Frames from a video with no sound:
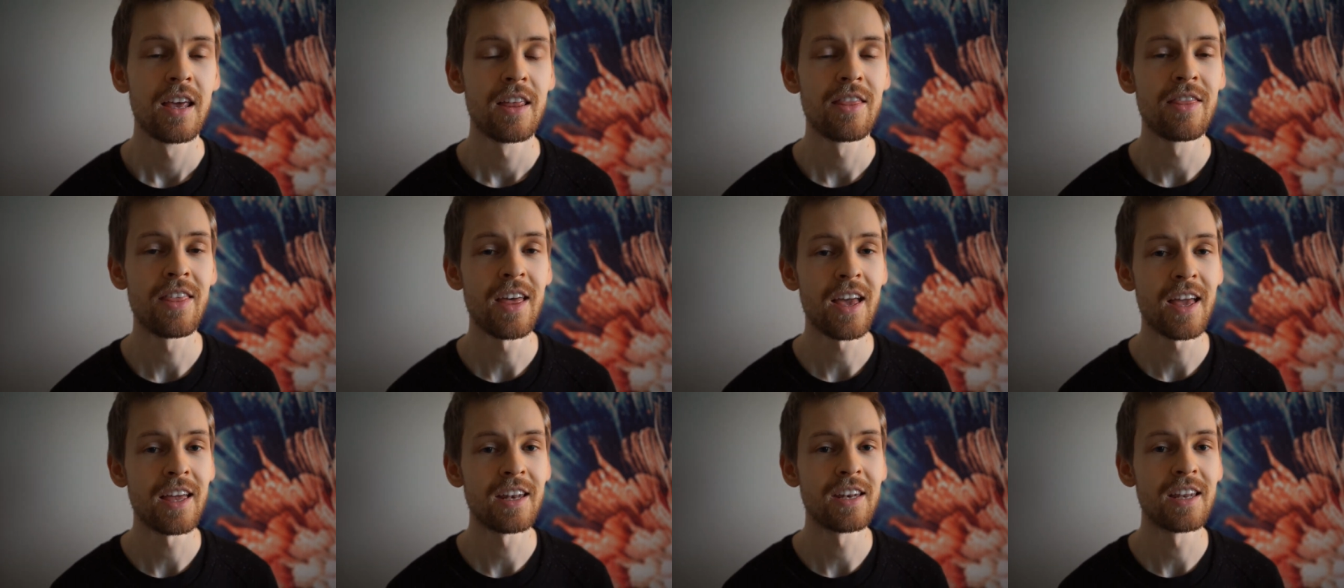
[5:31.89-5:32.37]

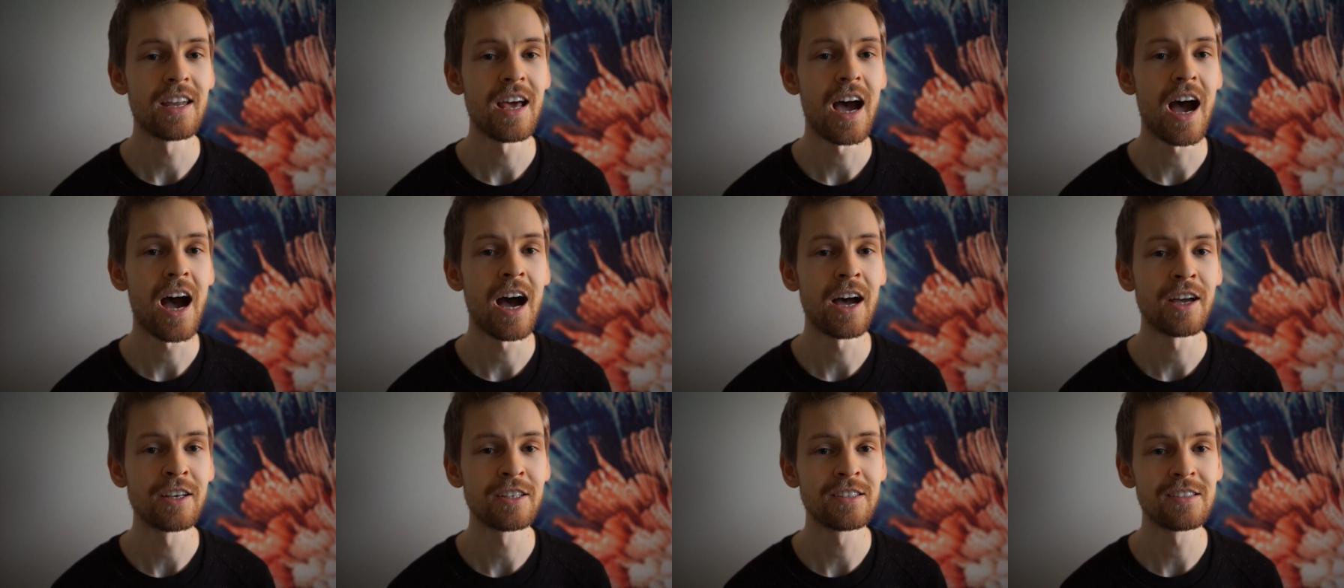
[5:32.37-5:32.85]
then
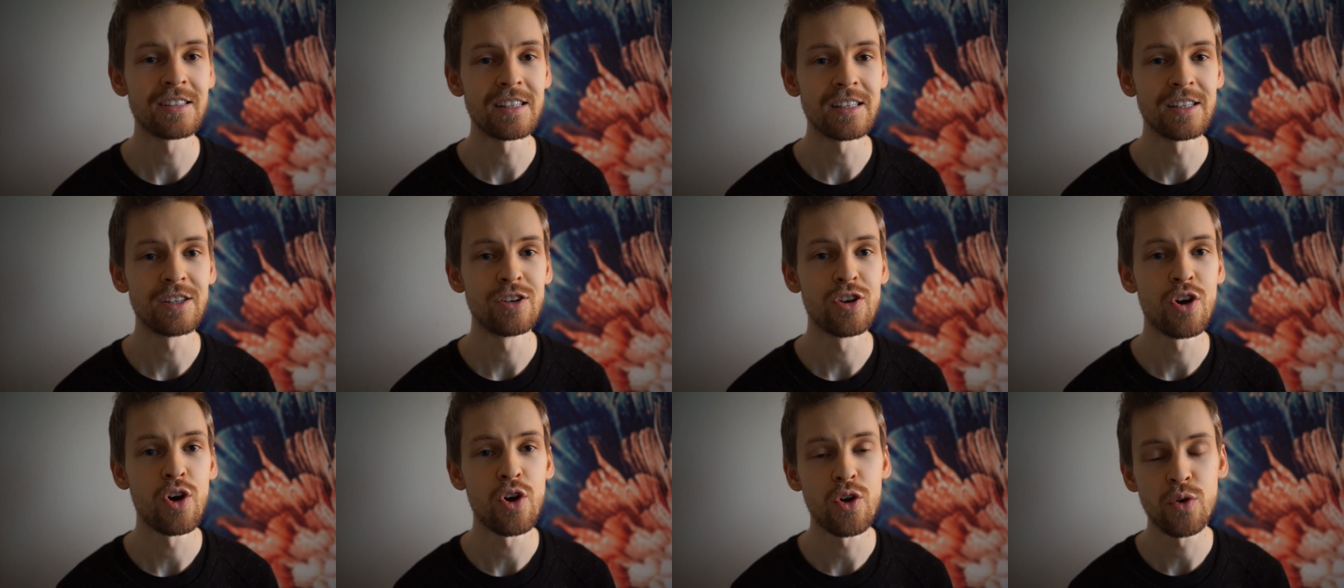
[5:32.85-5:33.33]
I see
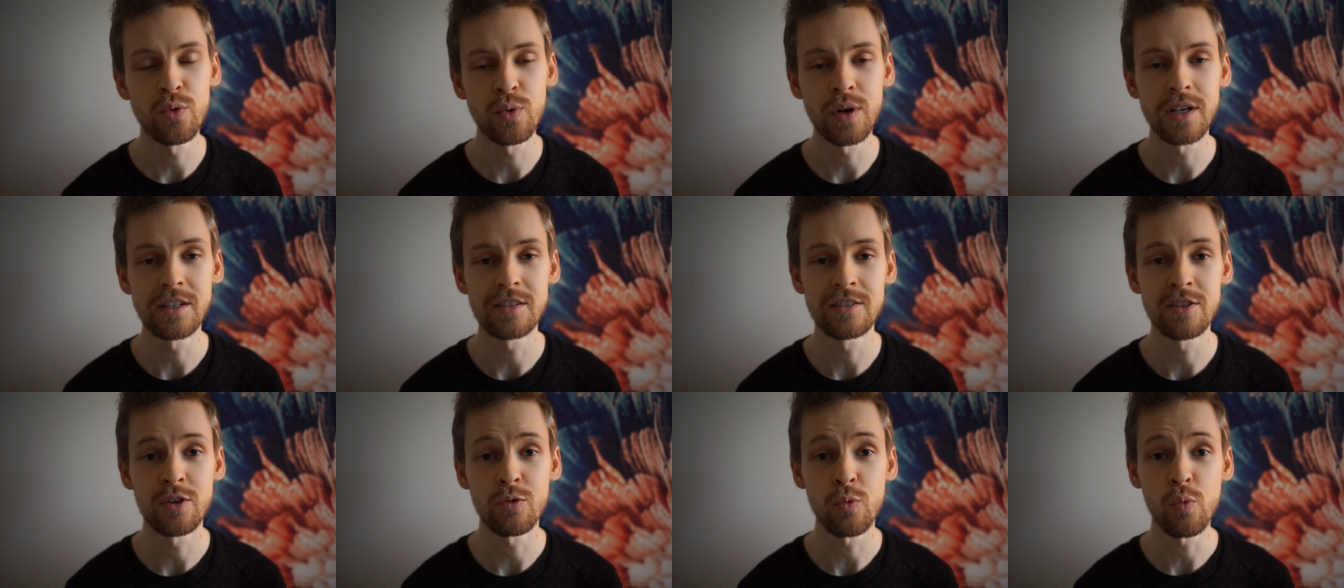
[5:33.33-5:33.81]
no
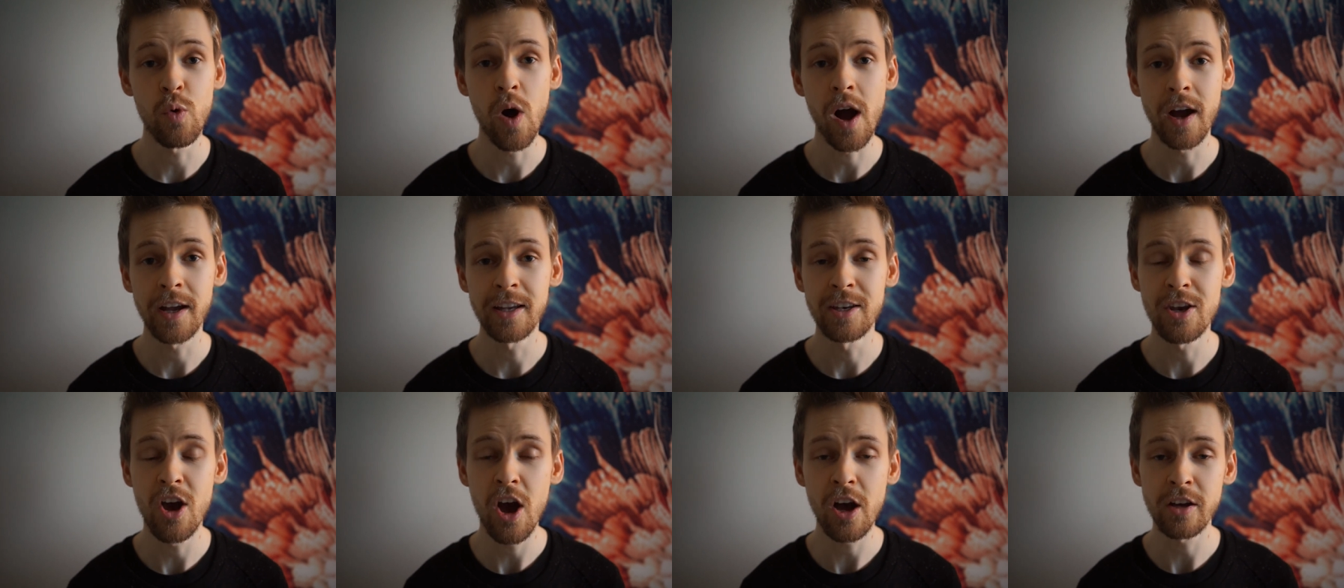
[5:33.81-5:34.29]
reason
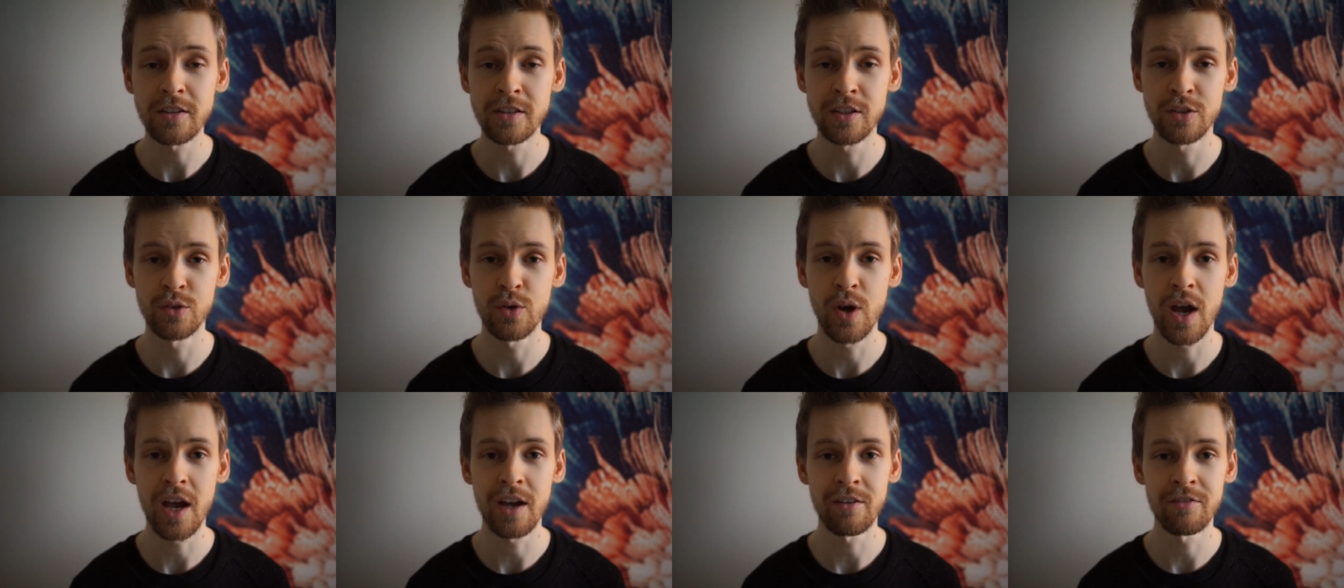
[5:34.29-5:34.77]
why not
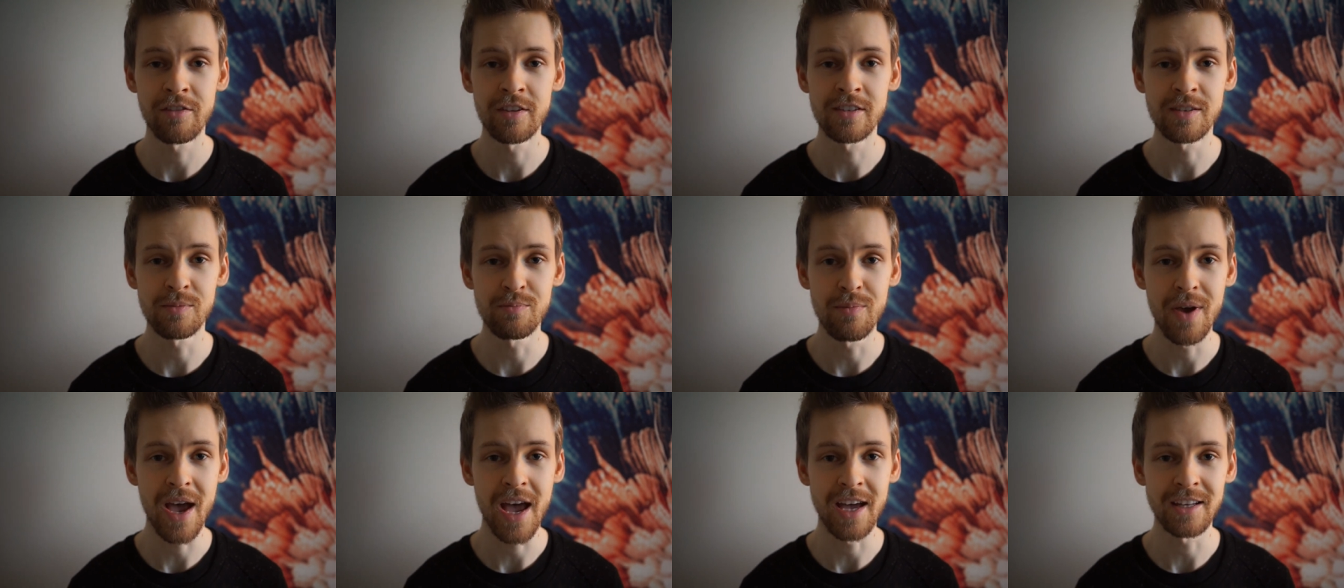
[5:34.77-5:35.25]
to have
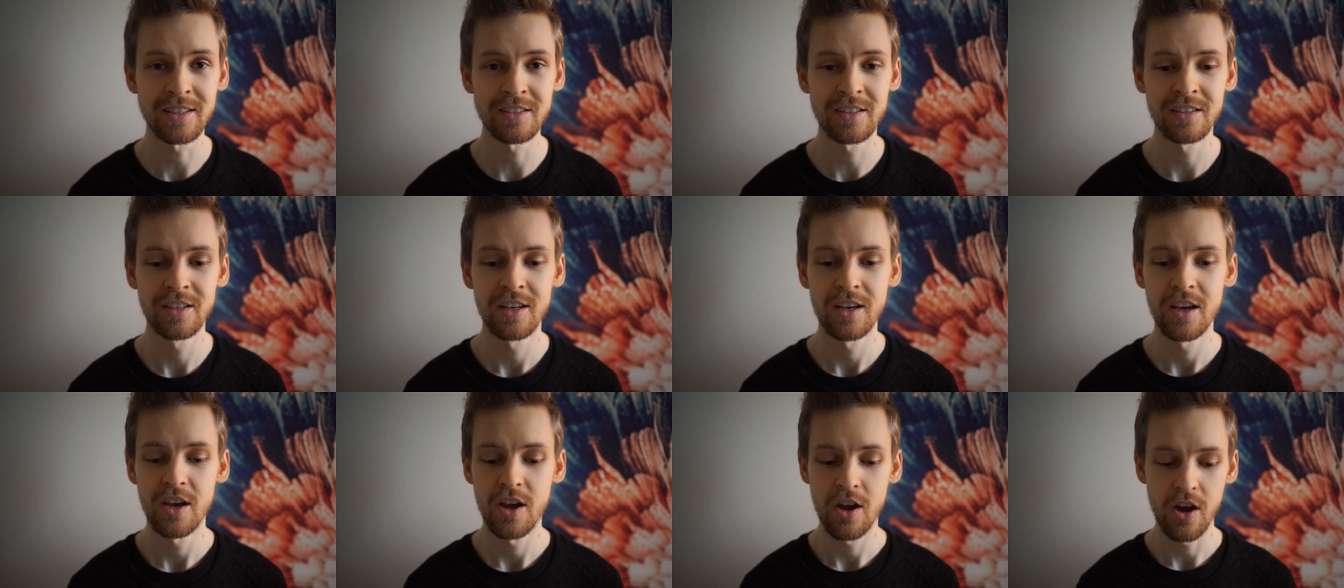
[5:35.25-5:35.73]
this mat
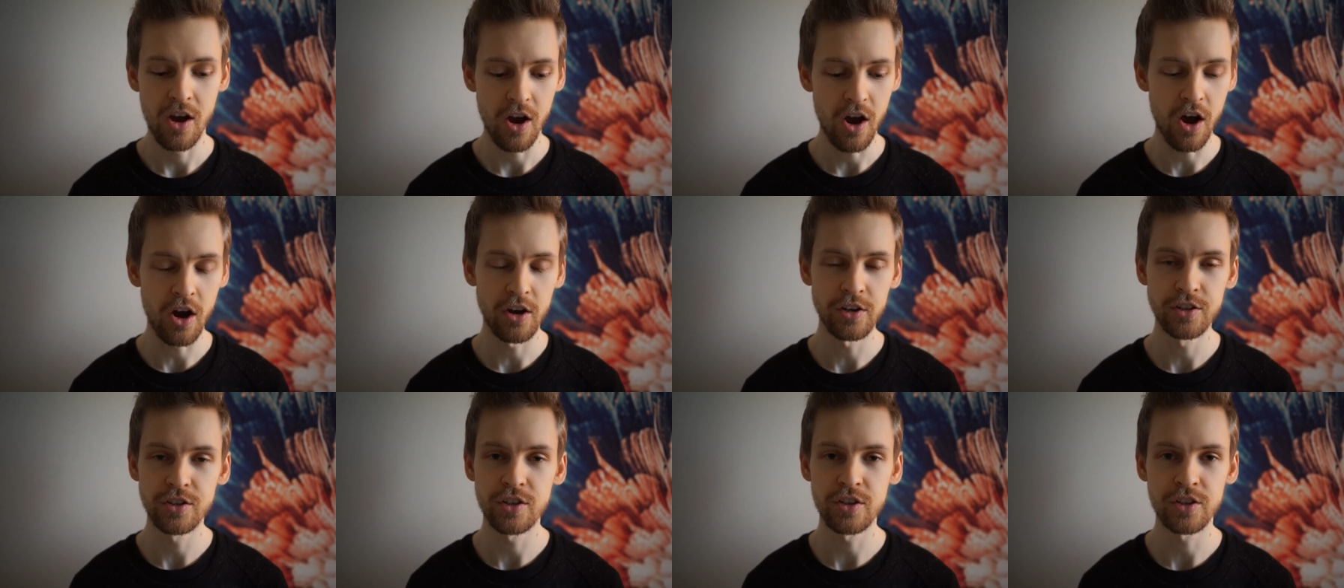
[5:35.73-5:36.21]

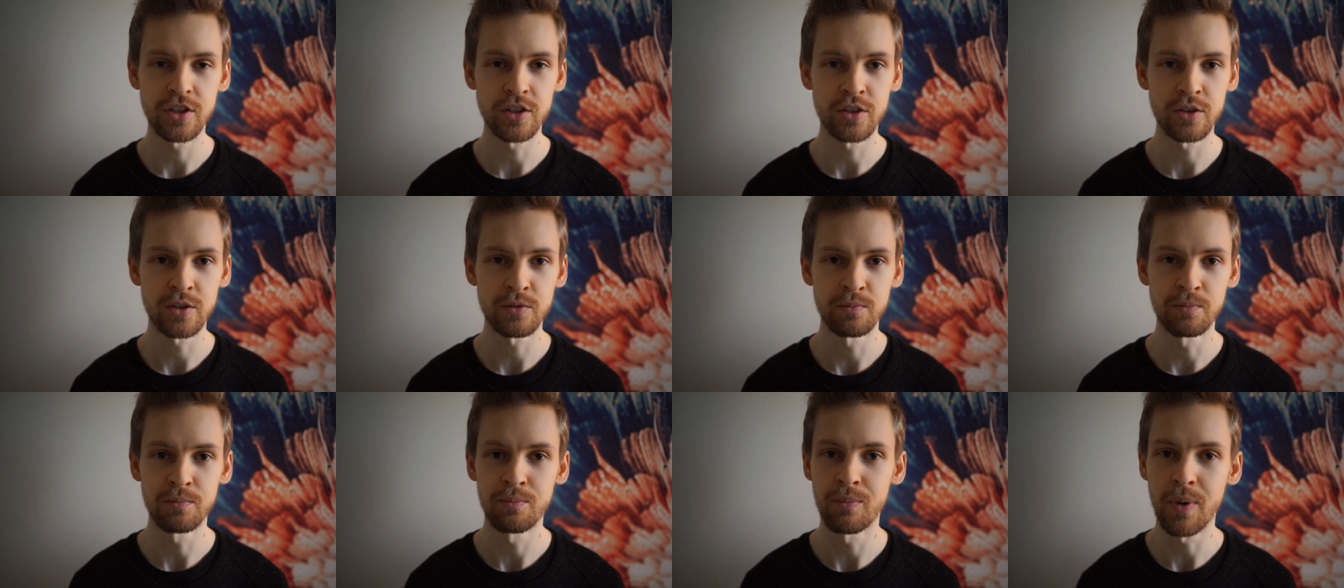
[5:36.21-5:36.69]
under
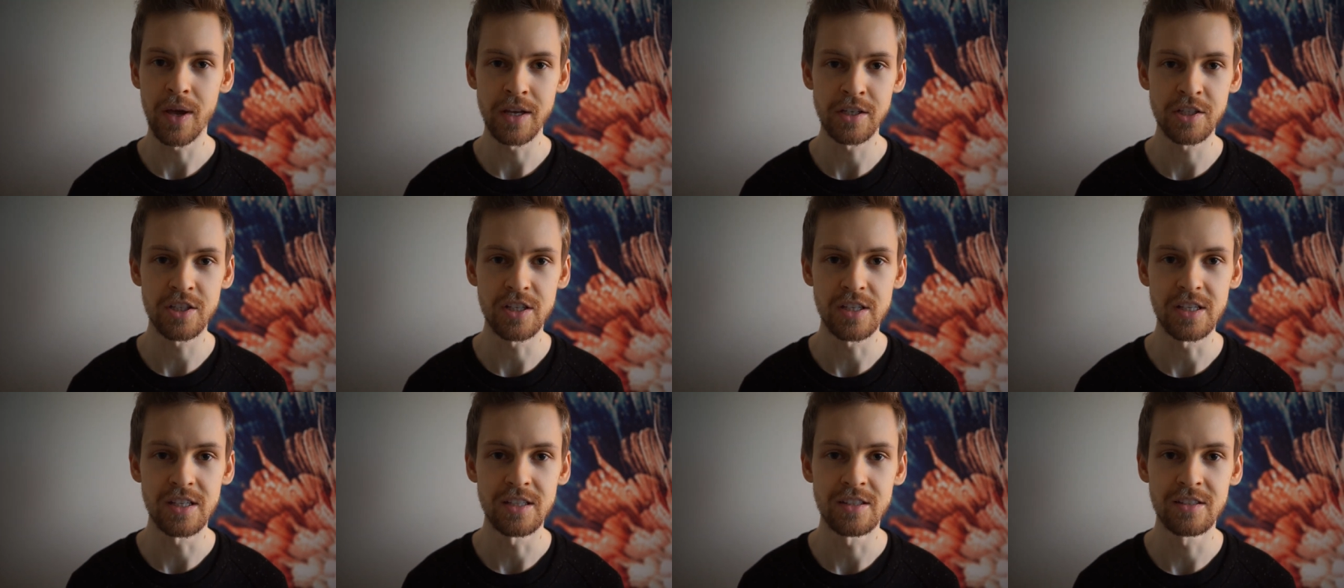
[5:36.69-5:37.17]
your bed
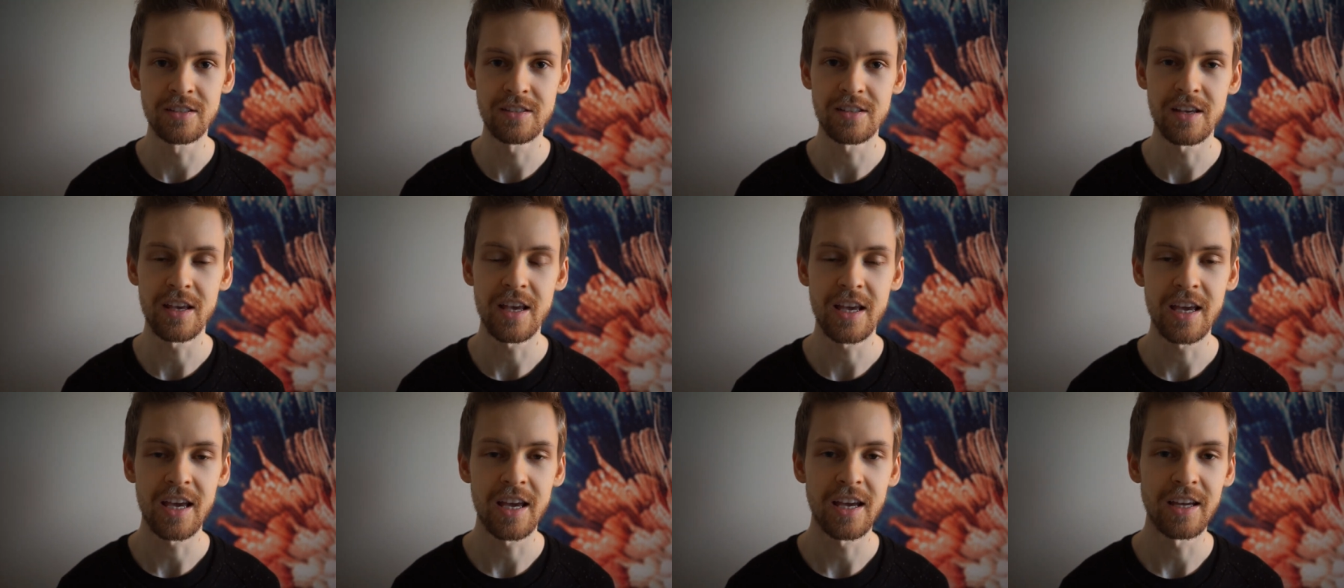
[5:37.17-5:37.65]

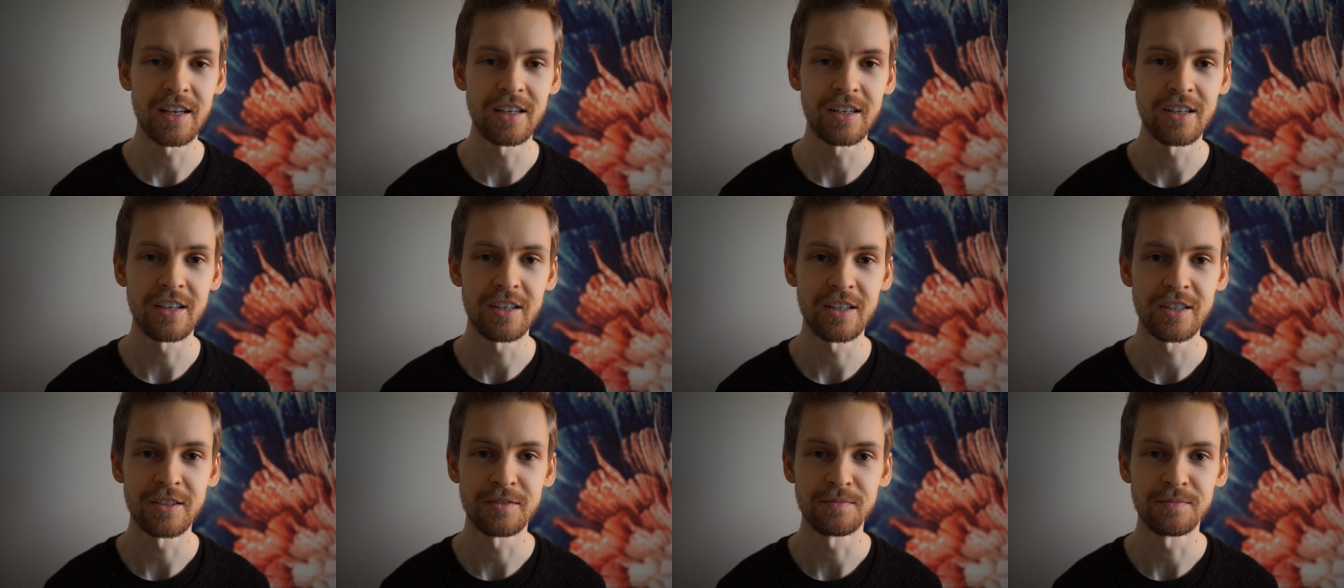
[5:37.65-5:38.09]
sheets and